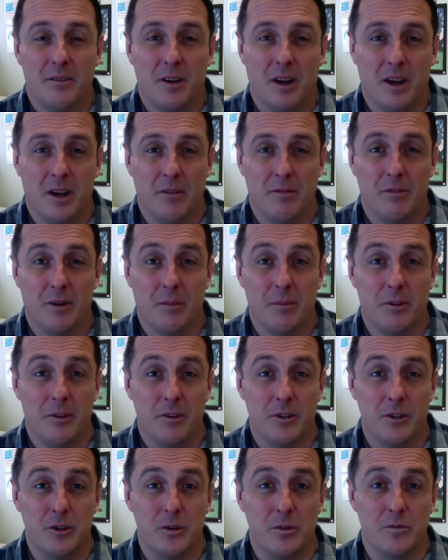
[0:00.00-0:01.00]
from the
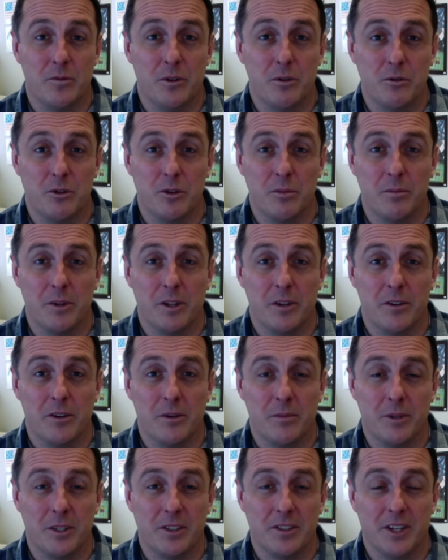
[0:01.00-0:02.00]
two future
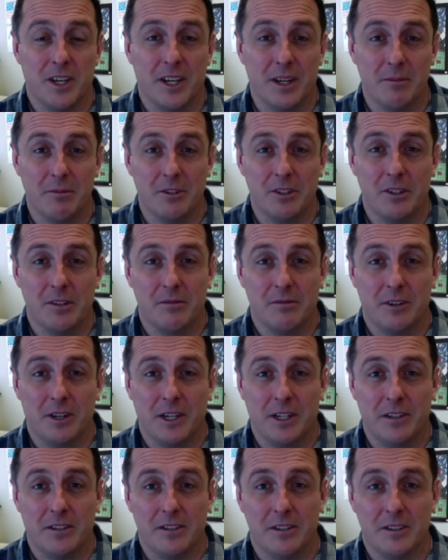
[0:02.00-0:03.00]
midterm exams and the
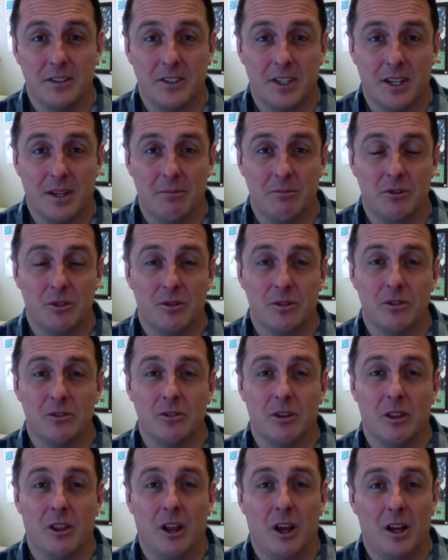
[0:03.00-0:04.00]
final exam. So there's
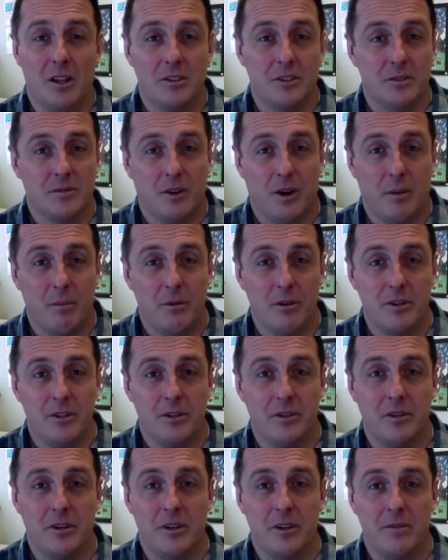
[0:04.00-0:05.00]
lots of
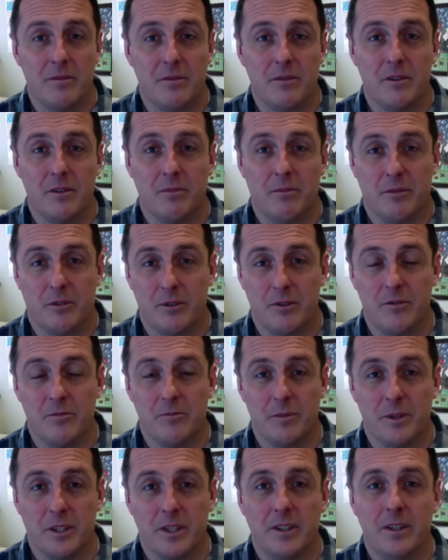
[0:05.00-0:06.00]
opportunity for
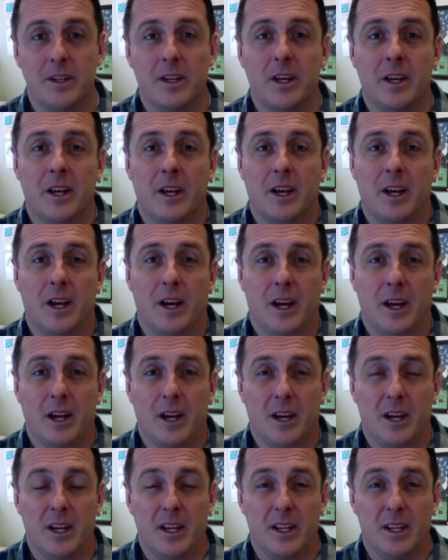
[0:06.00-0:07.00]
improvement.
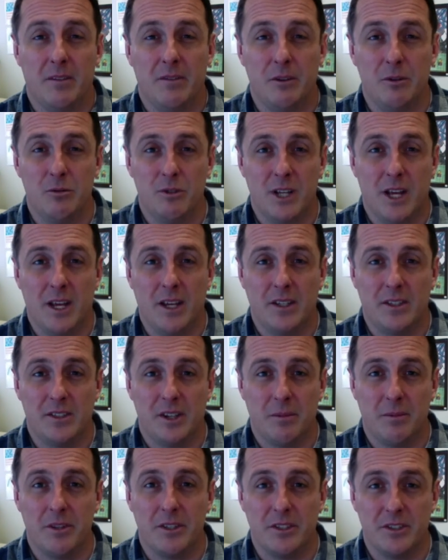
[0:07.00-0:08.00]
If you take
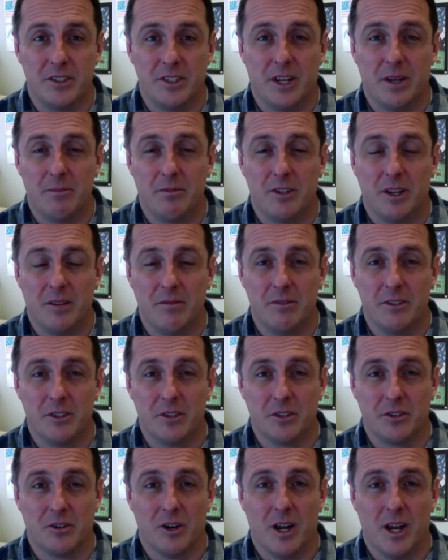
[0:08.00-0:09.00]
some of the steps I've
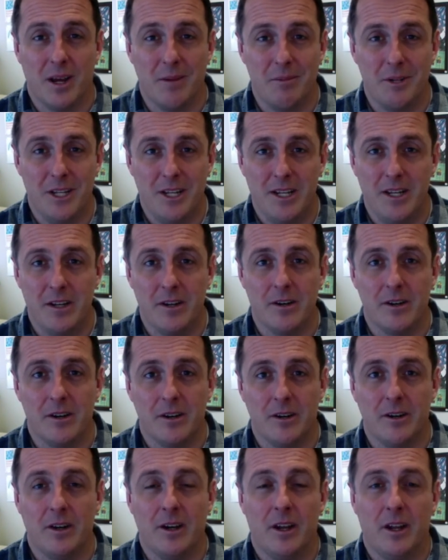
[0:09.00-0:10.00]
described
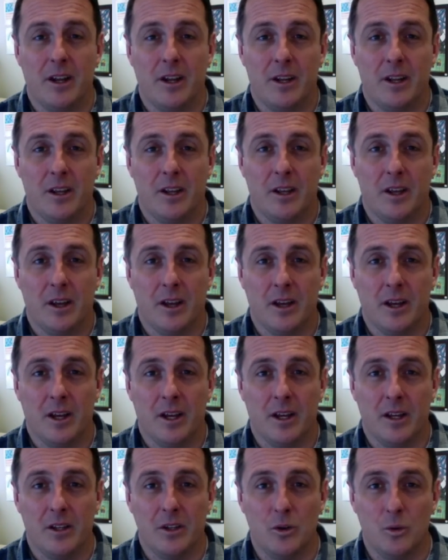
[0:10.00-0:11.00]
here,
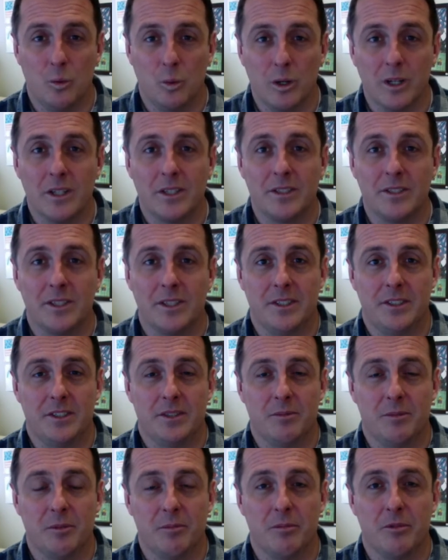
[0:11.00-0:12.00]
you will see
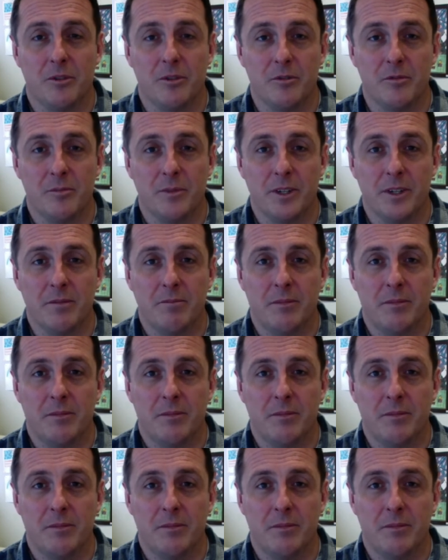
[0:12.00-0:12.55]
some improvement.